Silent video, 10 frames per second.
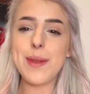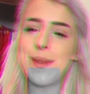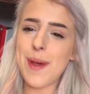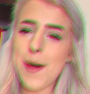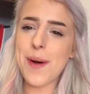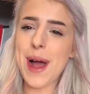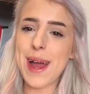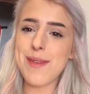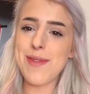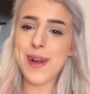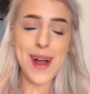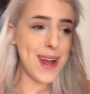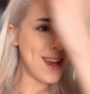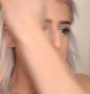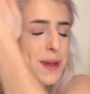So I
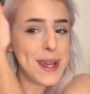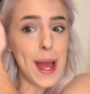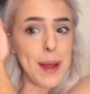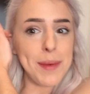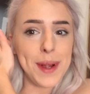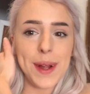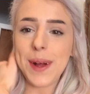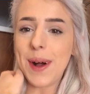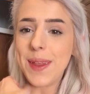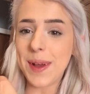forgot to put a timer on the